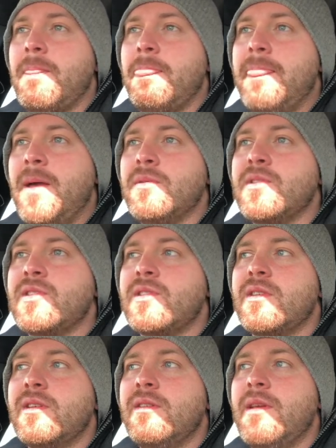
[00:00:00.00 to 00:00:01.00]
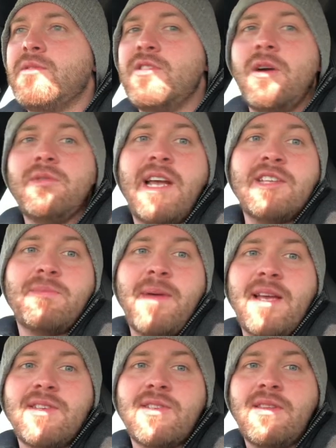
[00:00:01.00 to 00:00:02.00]
there was no dead
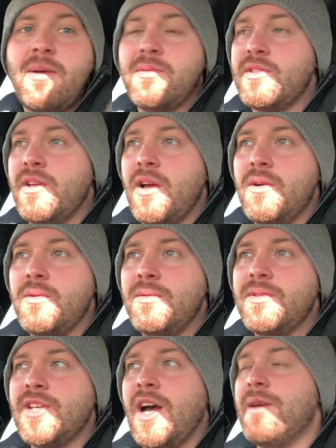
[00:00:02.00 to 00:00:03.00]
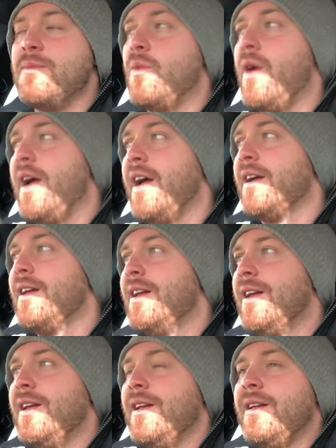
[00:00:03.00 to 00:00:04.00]
space. There was no time where
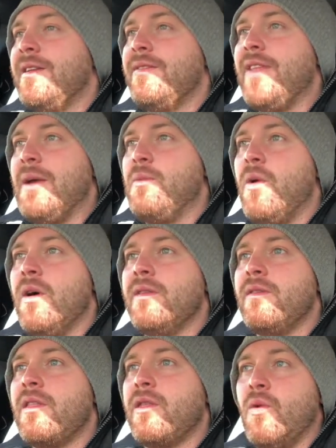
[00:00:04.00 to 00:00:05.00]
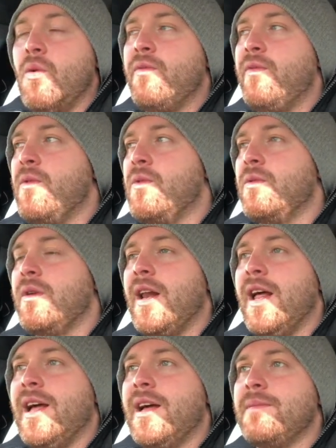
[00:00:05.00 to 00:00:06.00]
they weren't thoughtful,
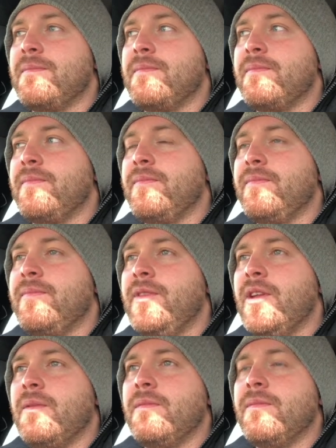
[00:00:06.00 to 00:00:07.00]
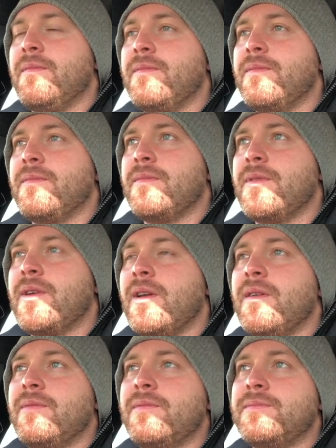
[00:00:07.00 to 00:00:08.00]
kind
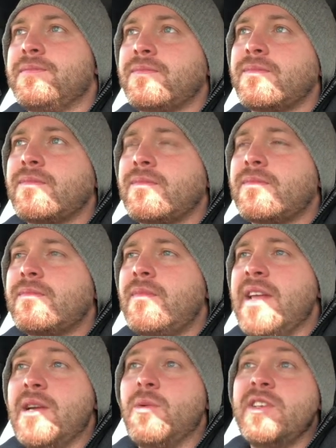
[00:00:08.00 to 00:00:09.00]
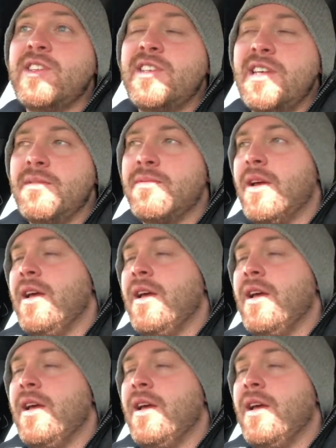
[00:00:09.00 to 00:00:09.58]
of inquisitive,